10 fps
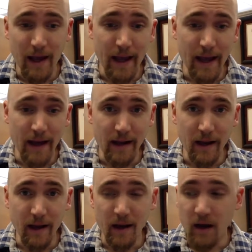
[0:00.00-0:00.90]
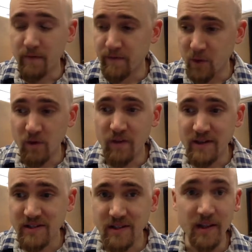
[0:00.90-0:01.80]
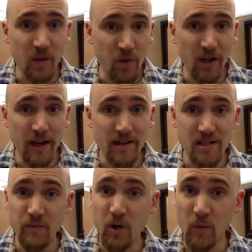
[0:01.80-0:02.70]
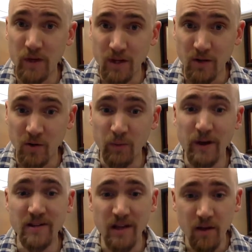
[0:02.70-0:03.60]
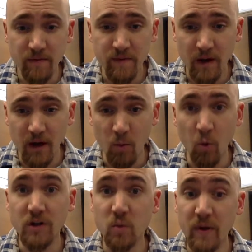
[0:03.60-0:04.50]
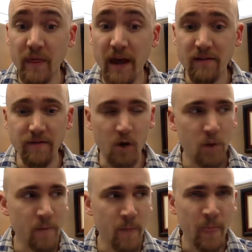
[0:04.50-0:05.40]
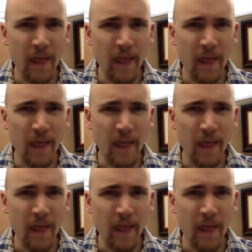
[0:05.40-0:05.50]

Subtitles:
and a few of us in the communications department, including myself, worked with that firm